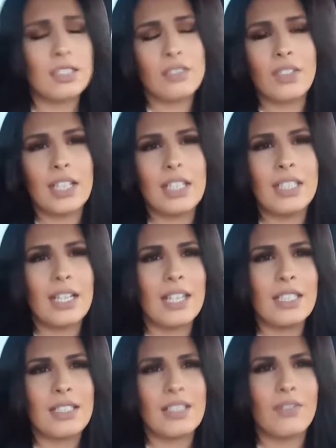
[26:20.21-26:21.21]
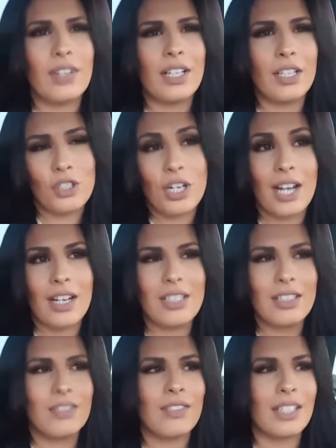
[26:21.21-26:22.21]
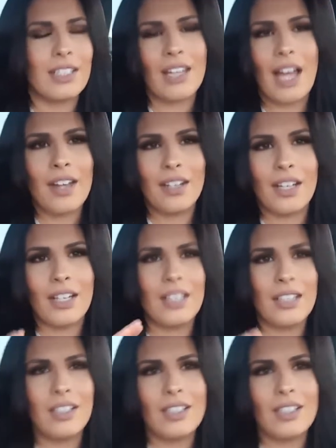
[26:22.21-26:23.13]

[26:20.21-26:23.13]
are very nice and very attractive, like at night.